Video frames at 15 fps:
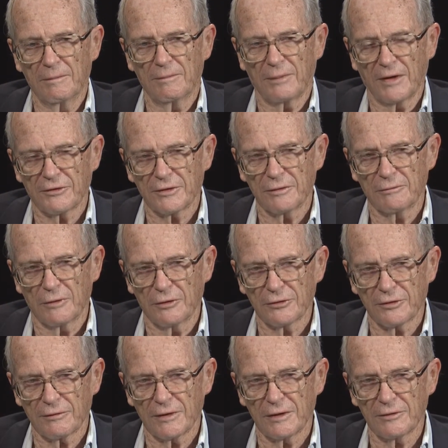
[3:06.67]
President
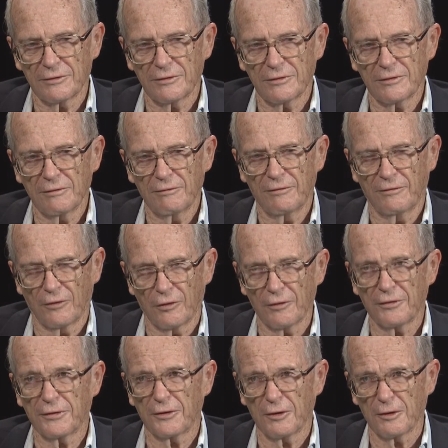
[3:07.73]
Roosevelt's
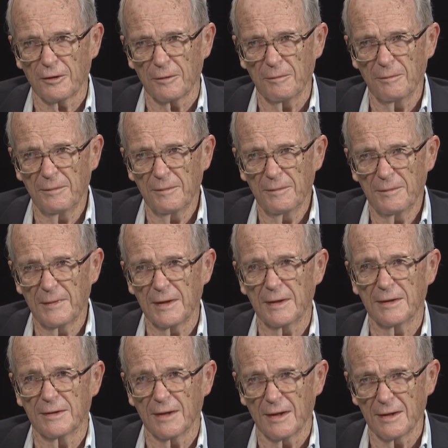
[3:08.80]
fourth term that he
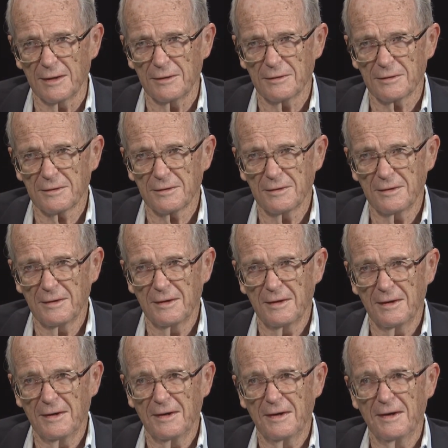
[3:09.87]
dies.
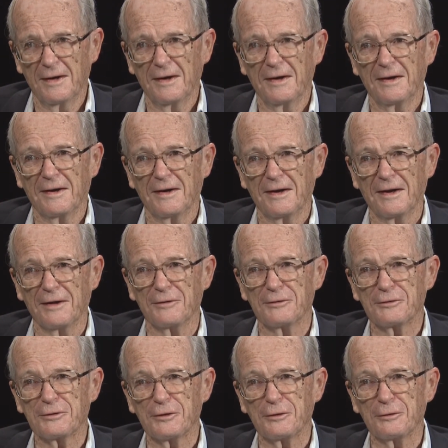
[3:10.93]
And
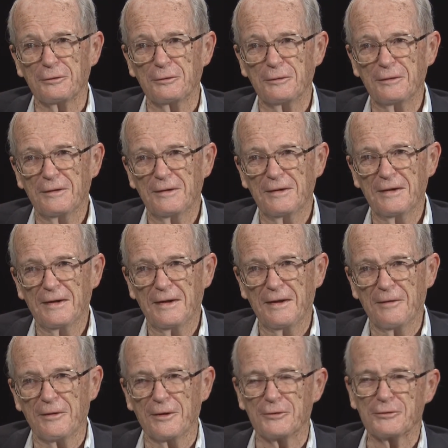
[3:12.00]
so
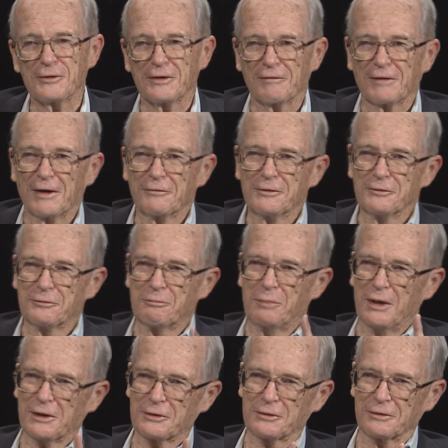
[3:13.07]
I've got this
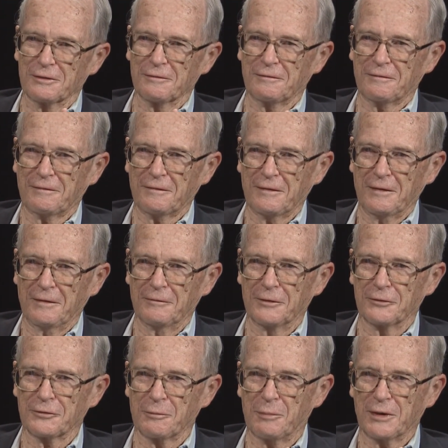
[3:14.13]
picture.
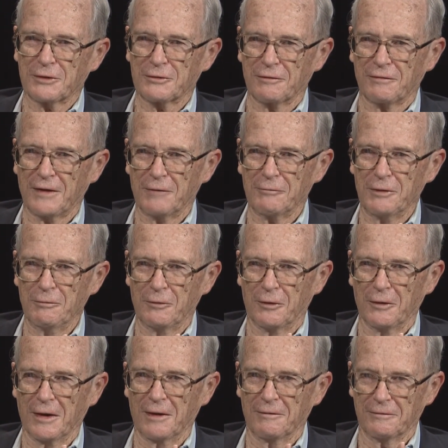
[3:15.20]
There's a picture of
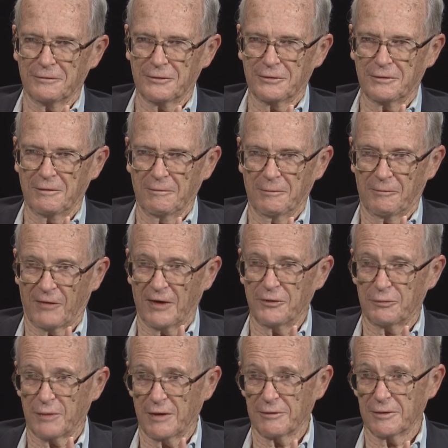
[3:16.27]
of Vice
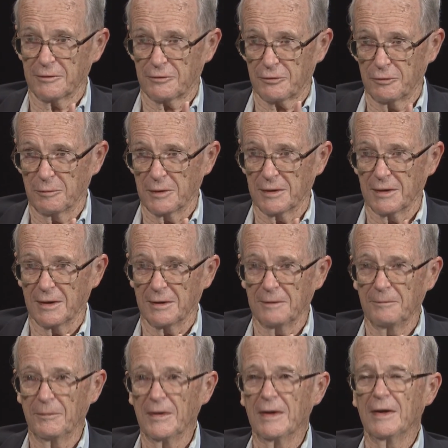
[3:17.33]
President Truman now,
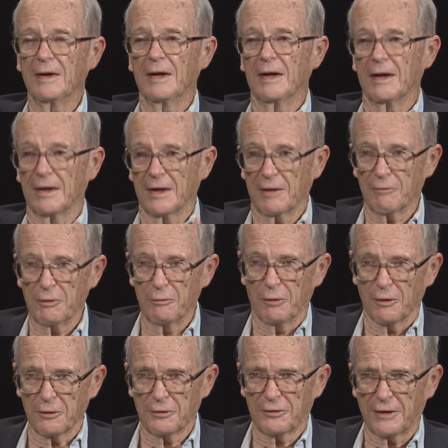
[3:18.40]
and Henry
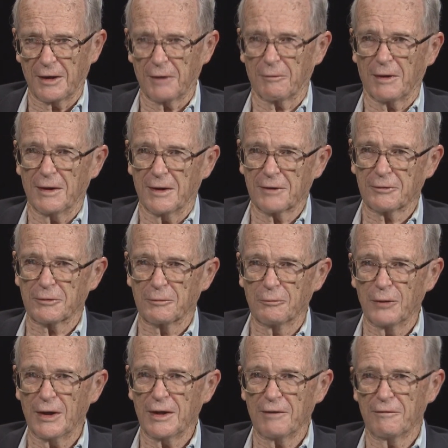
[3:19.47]
Wallace standing right next to him,
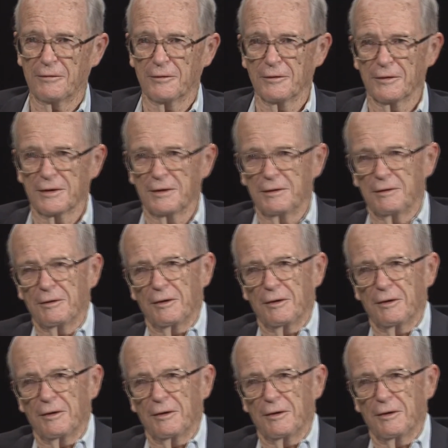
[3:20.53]
waiting for the